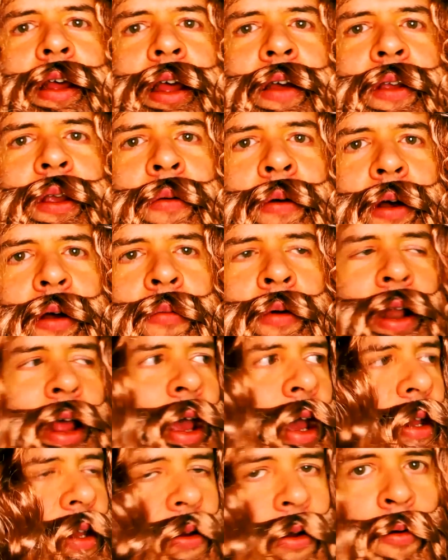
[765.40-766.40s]
If you want a
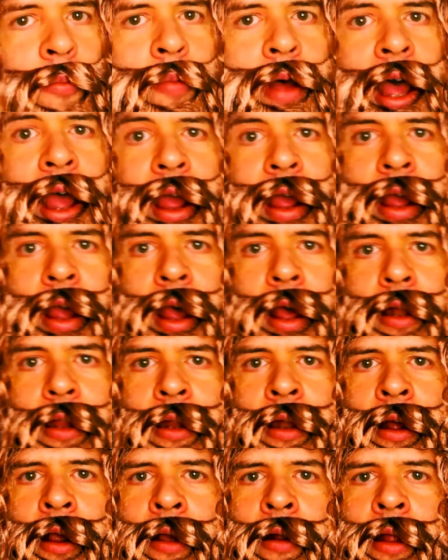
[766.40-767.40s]
hat, you go buy a hat.
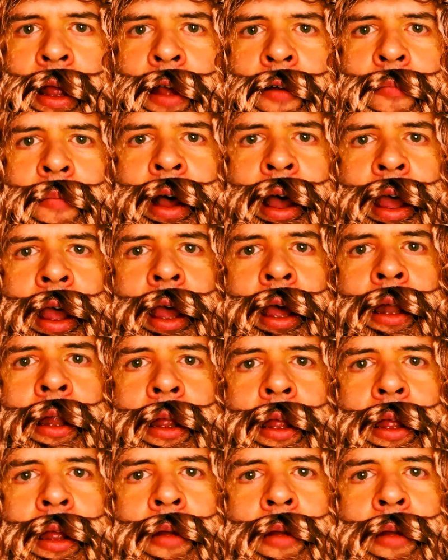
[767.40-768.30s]
You're not going to have my hat.